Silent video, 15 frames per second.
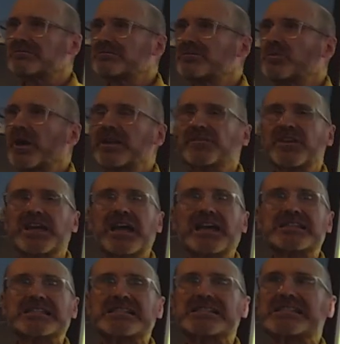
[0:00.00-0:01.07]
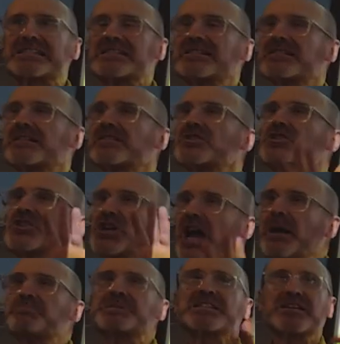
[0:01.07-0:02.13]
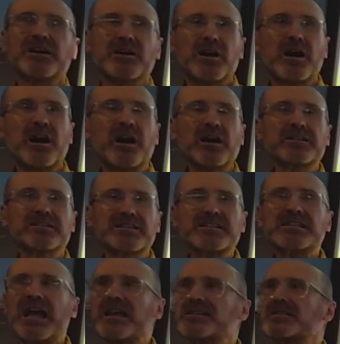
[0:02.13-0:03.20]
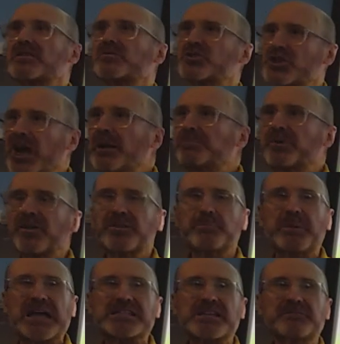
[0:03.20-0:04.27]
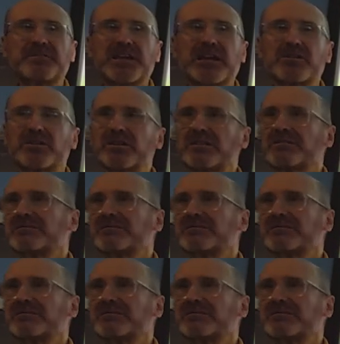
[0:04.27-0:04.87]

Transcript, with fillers: one of the guests, jumps on, decides to jump on the passing vehicle.